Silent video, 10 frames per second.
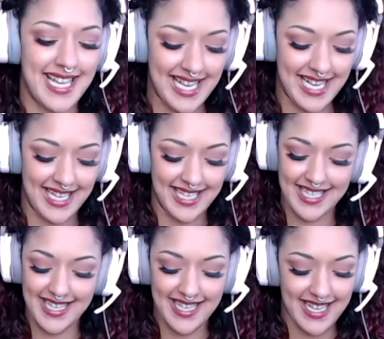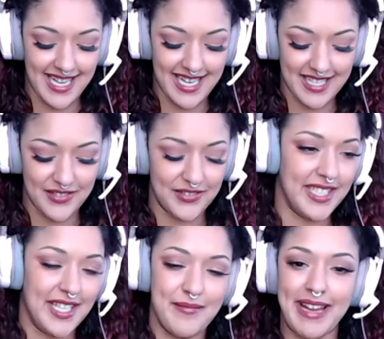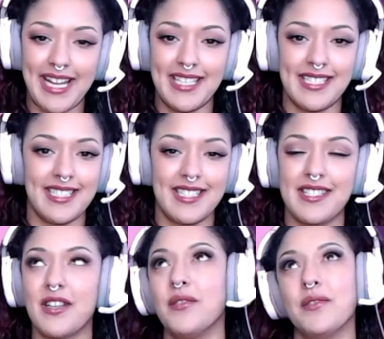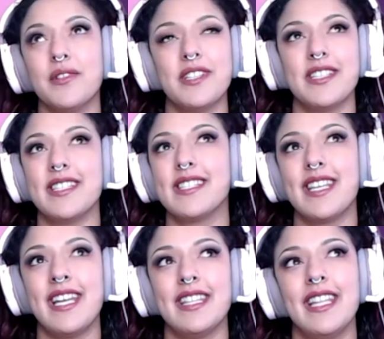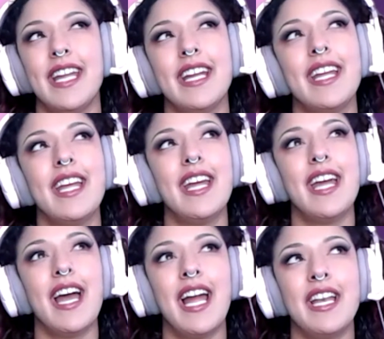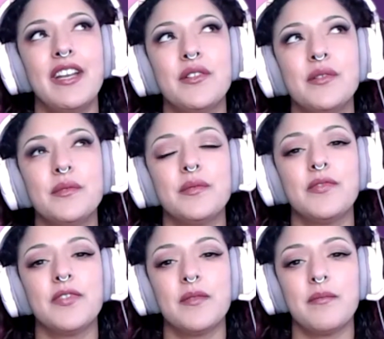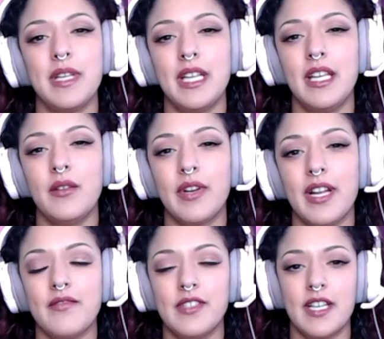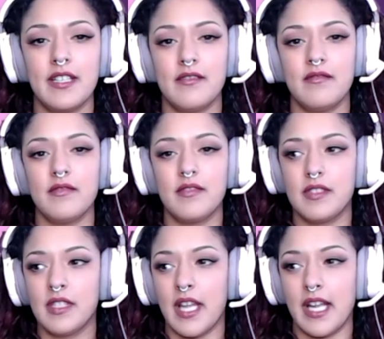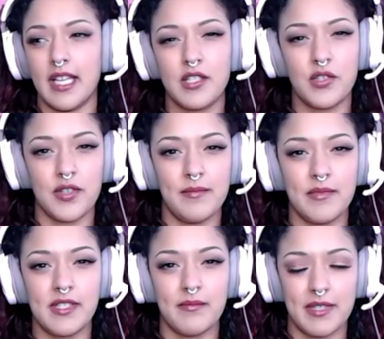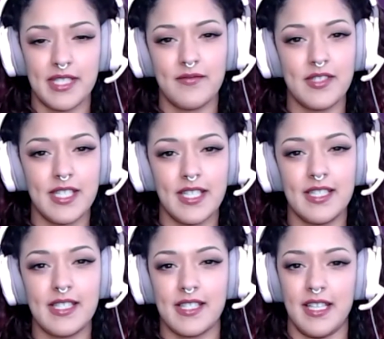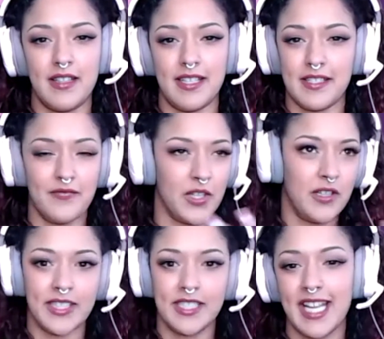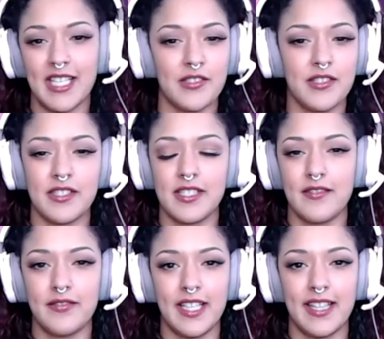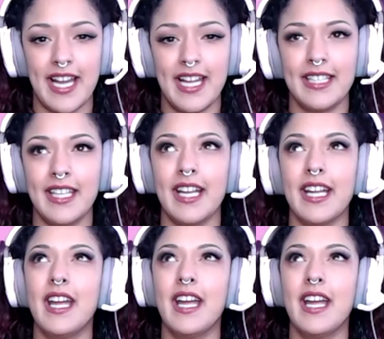I can only imagine. It's so gorgeous. And like I know for me when I've done like extreme submissive scenes, like things involving tasers and stuff like that, like